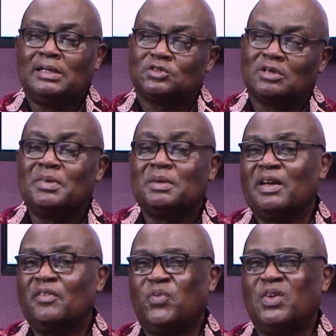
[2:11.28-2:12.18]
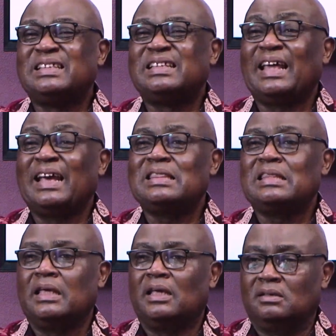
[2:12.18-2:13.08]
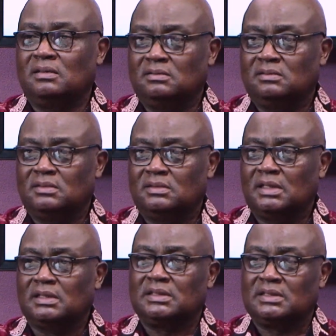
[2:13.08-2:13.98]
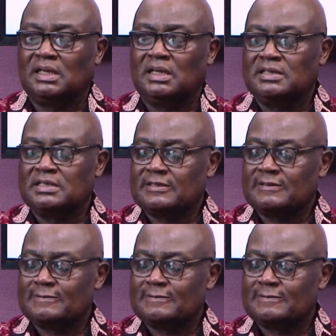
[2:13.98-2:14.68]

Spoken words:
So I'm in my 49th year as a journalist.